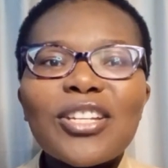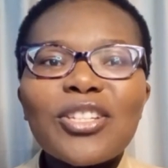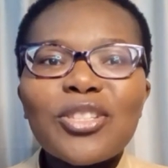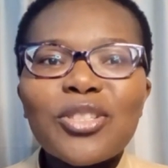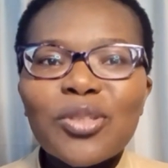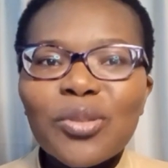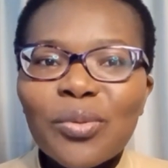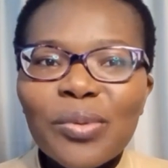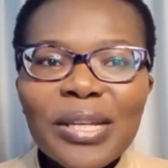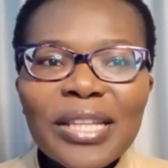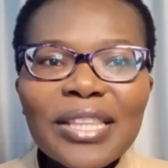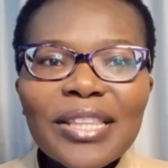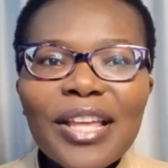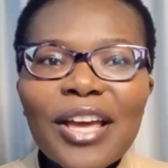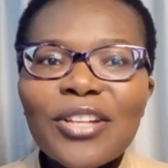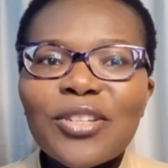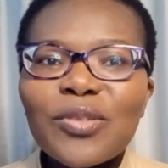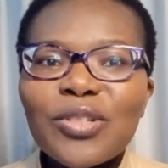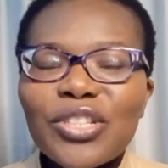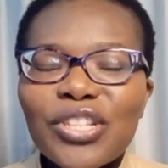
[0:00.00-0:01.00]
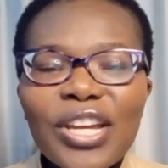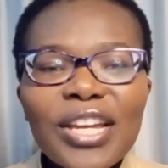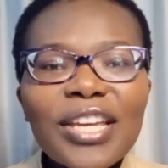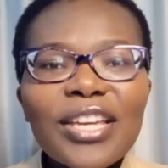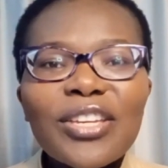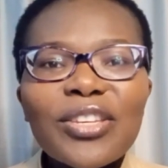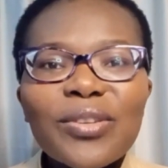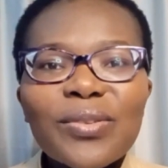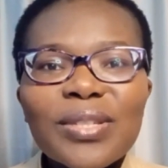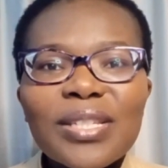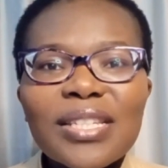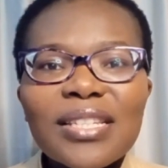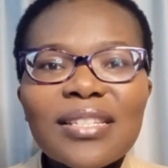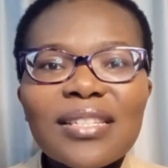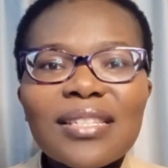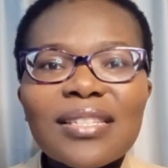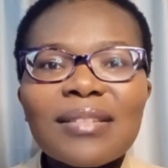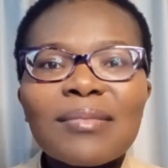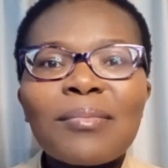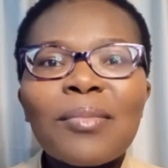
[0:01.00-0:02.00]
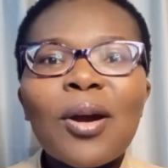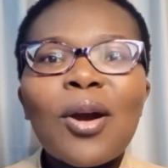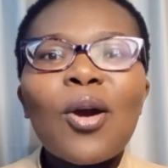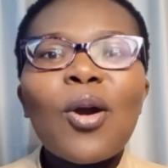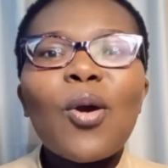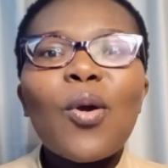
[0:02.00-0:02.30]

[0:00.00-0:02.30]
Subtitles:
doing that or checking your system